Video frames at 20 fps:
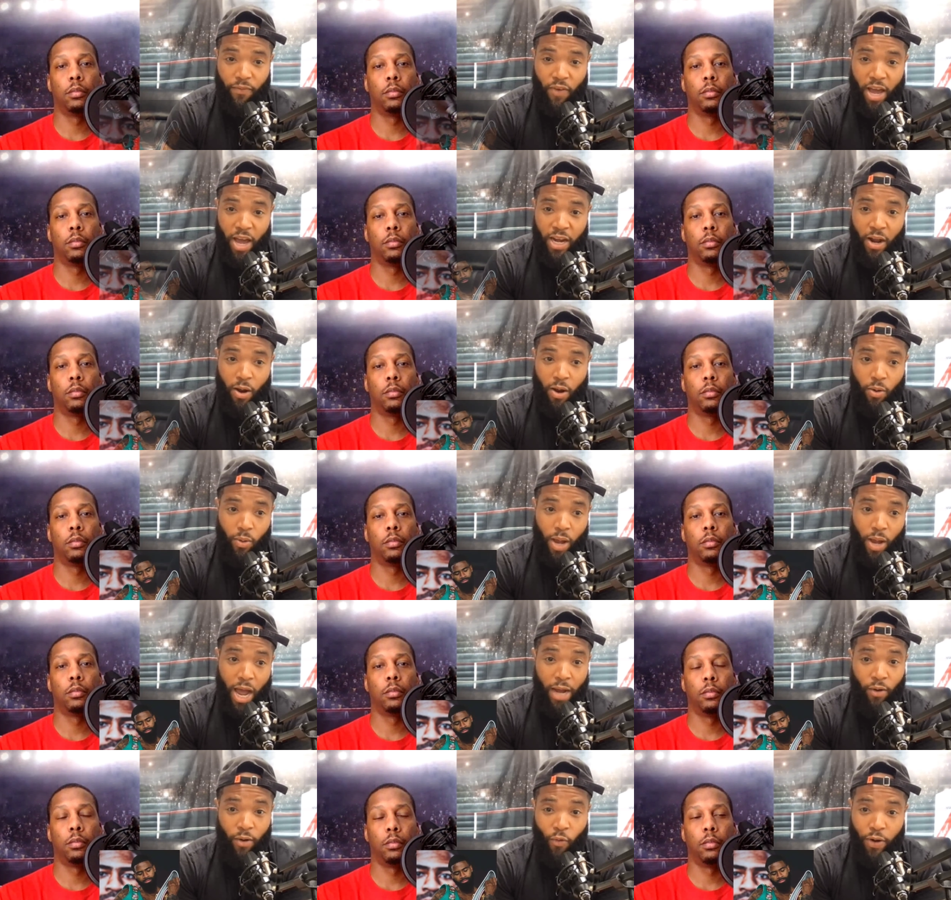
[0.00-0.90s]
Speaker 1: to find
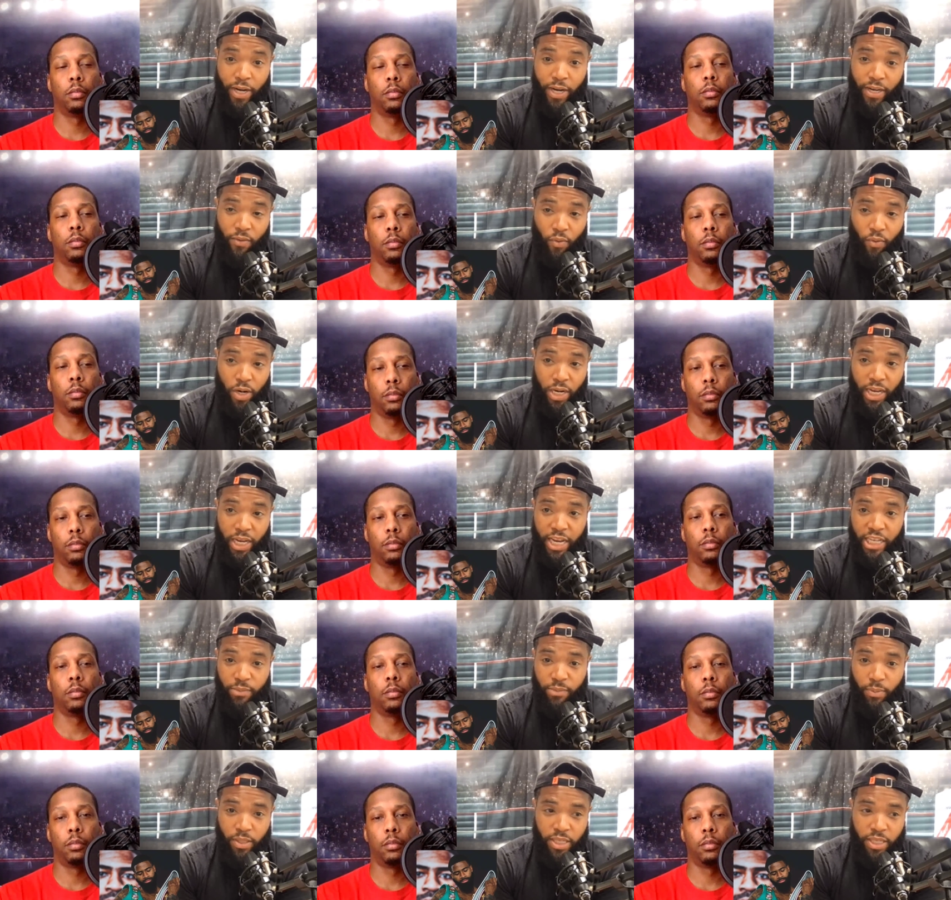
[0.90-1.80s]
out how great he really
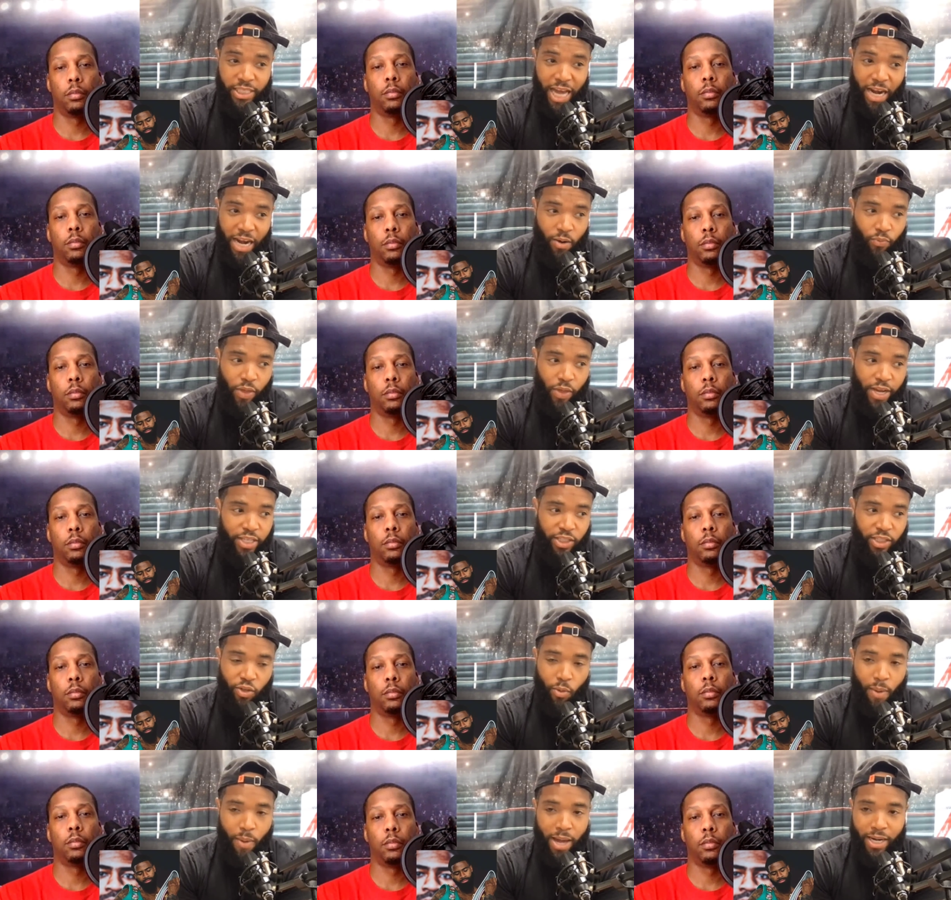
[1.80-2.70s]
is because I don't think there's
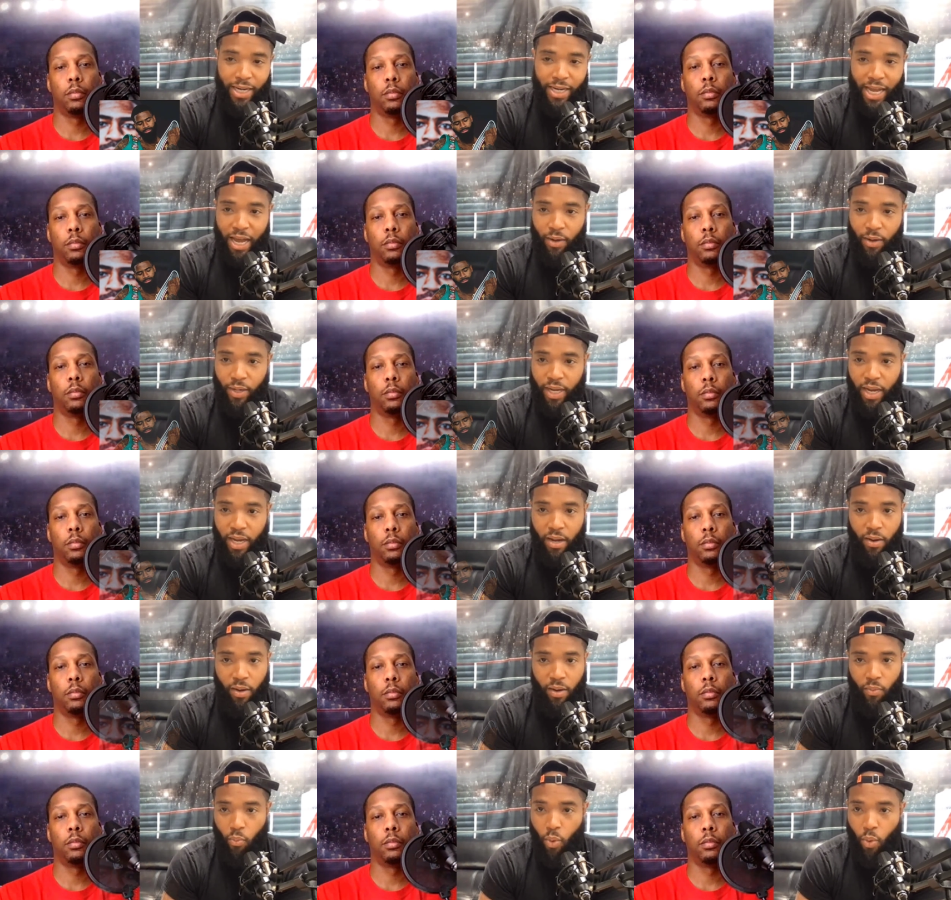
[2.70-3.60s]
nobody down there
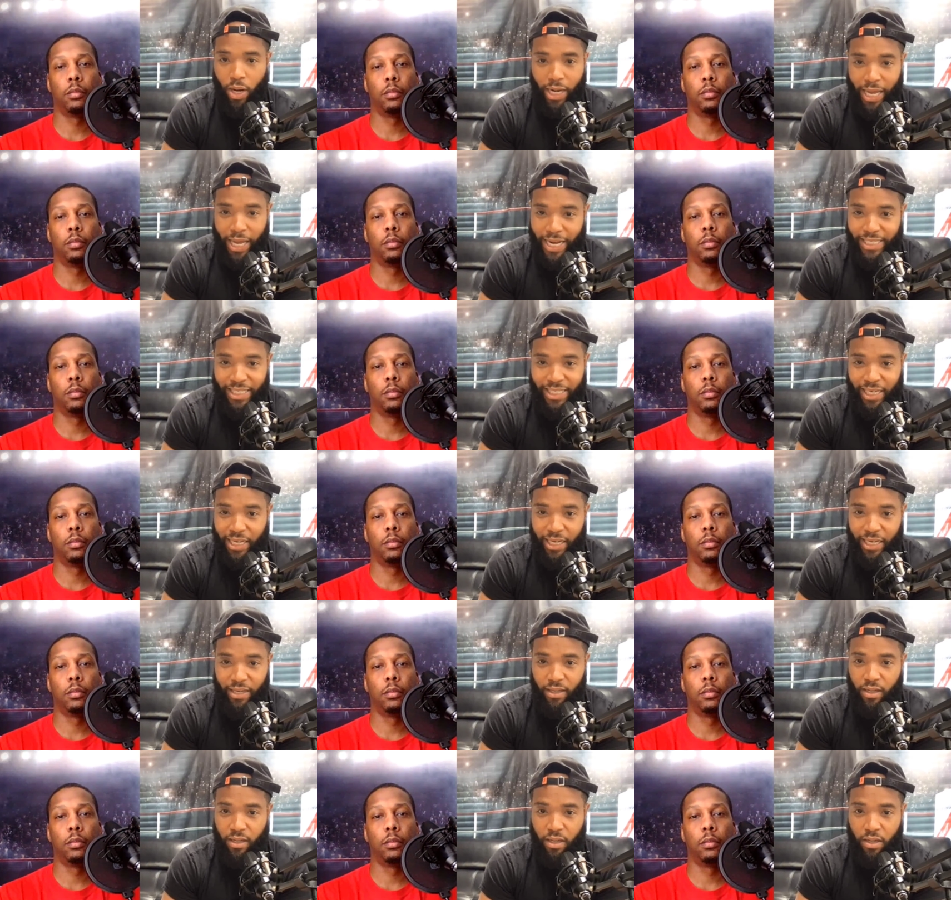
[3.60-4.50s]
at
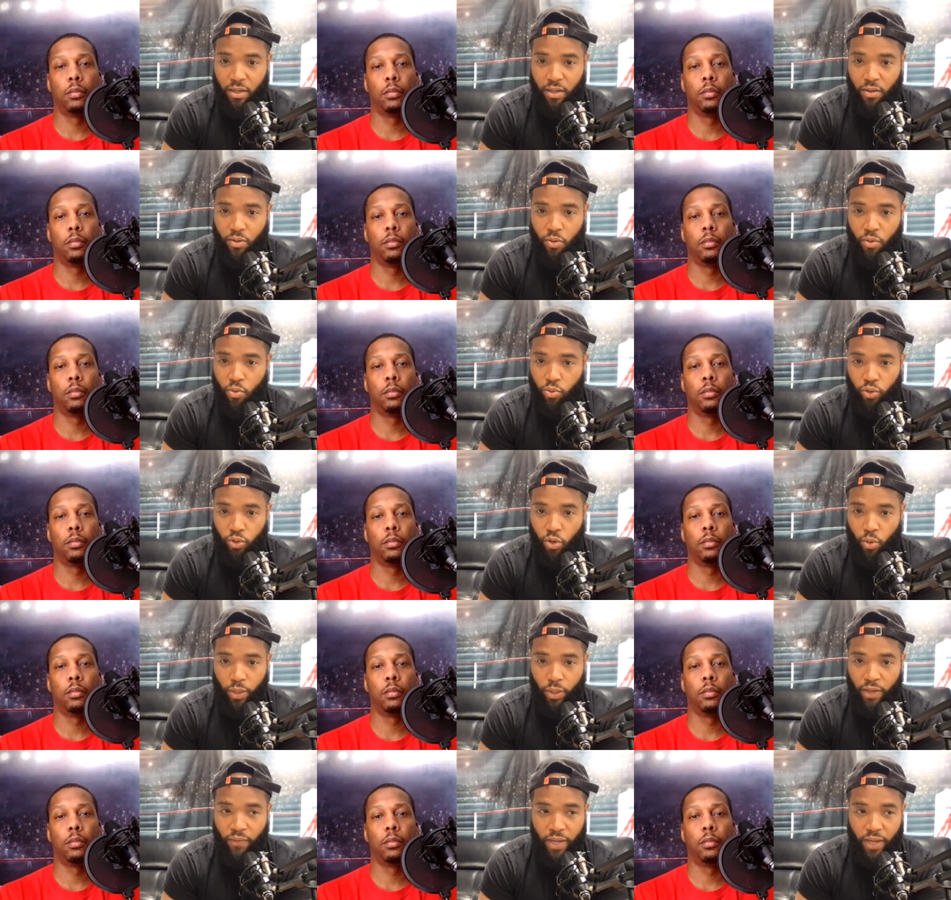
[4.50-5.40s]
118 who's
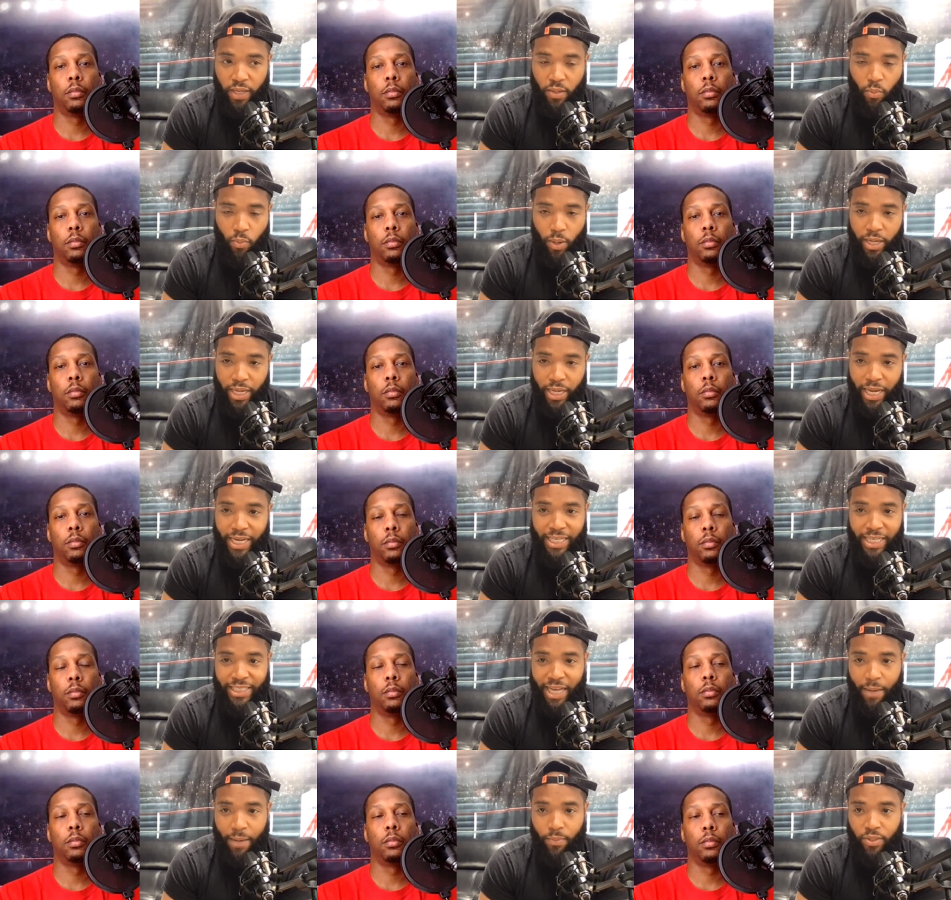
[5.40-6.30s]
gonna give Inoue
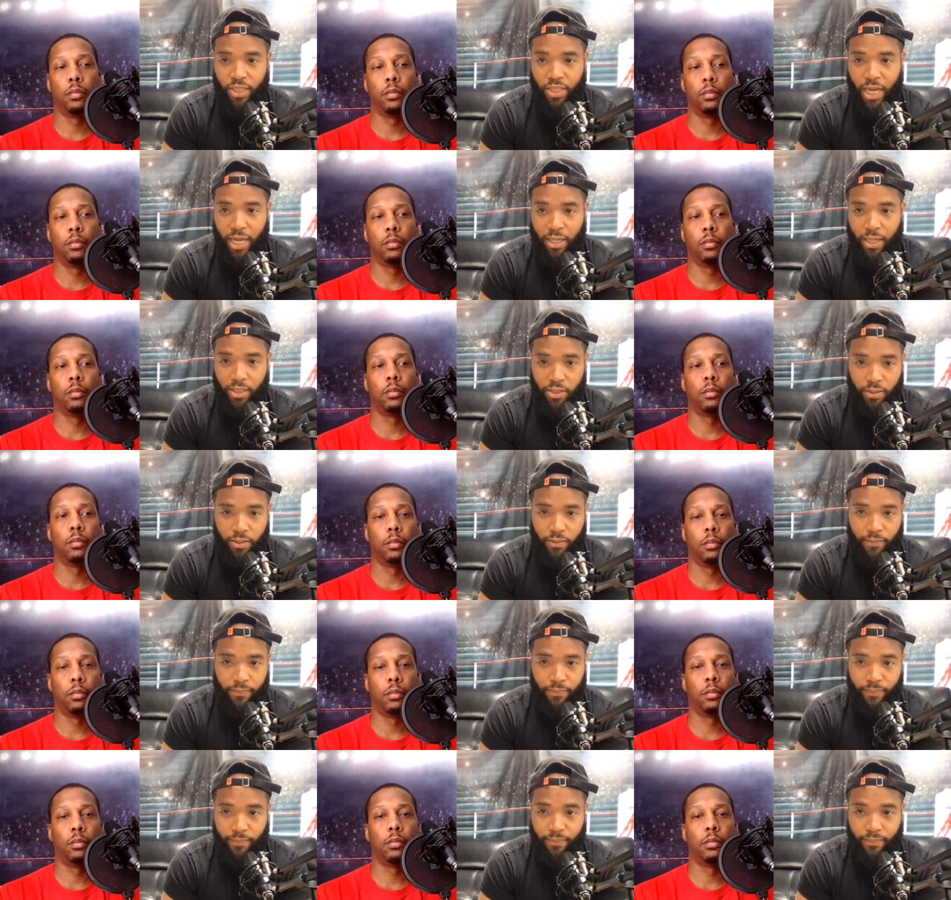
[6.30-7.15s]
any type of challenge.